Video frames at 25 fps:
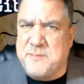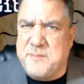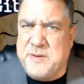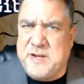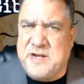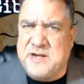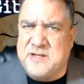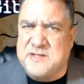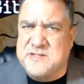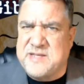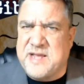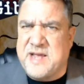
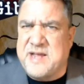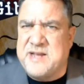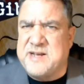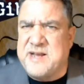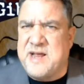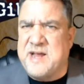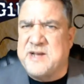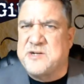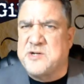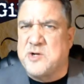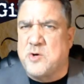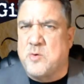mean it's
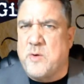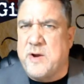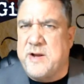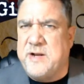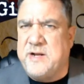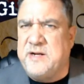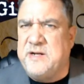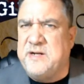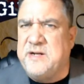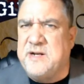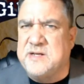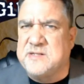
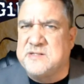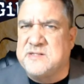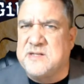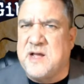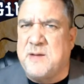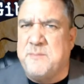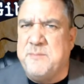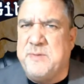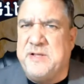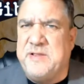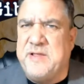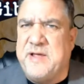antiquated. It does
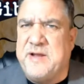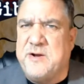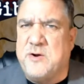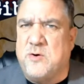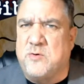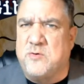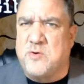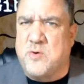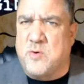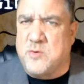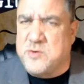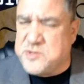not mean they
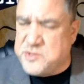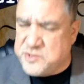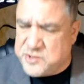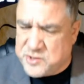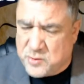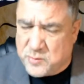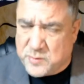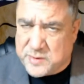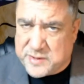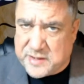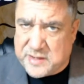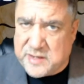don't know what to
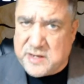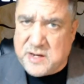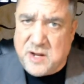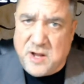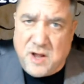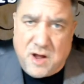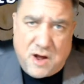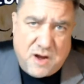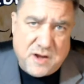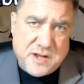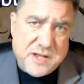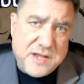do with it.
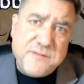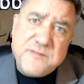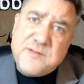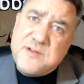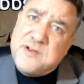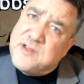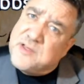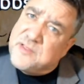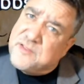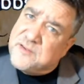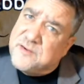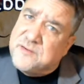I'll give you
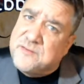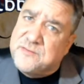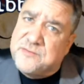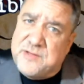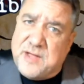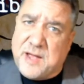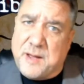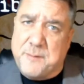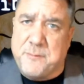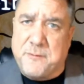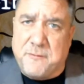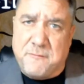another
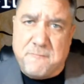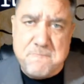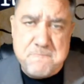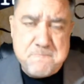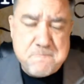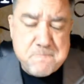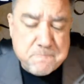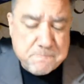example.